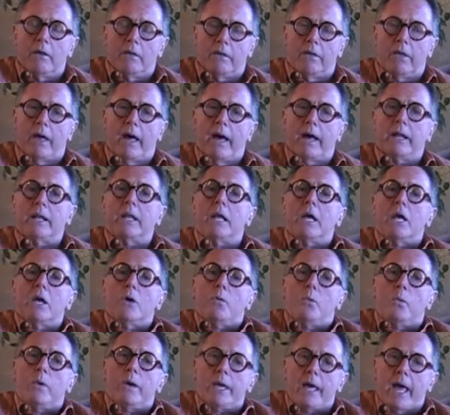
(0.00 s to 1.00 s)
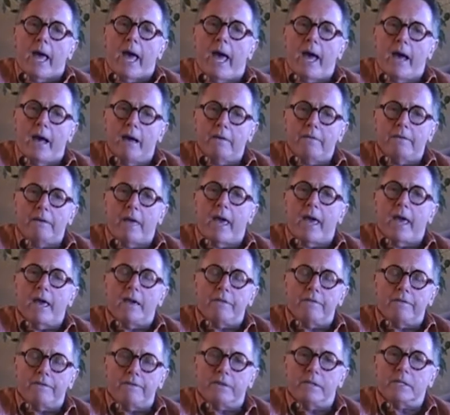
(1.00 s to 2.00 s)
that we have
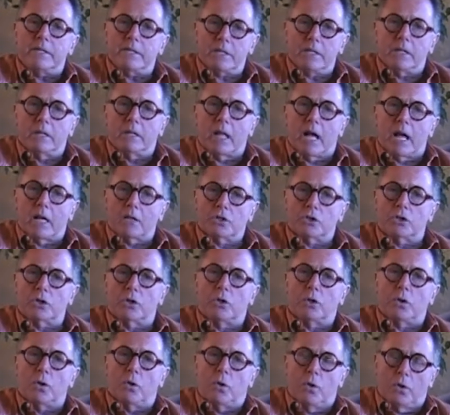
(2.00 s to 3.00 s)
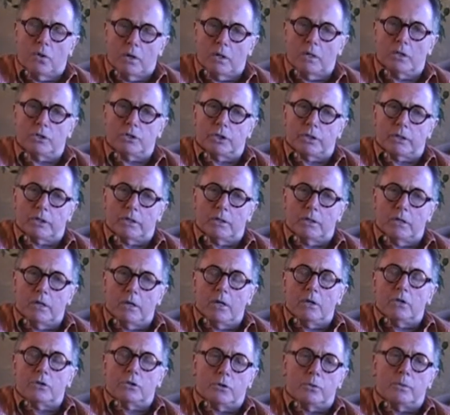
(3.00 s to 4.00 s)
a physiological origin
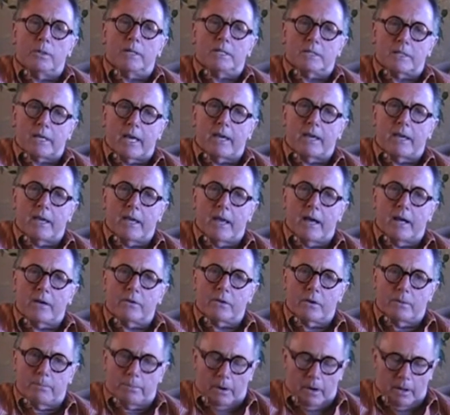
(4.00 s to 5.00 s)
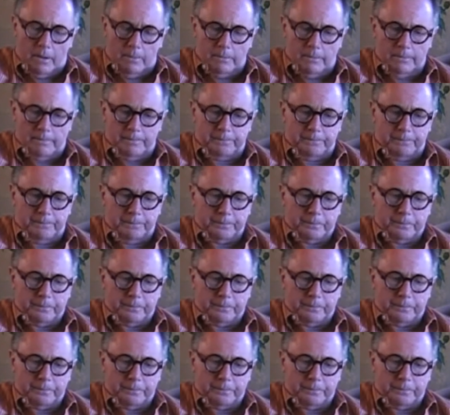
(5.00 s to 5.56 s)
to a psychiatric problem.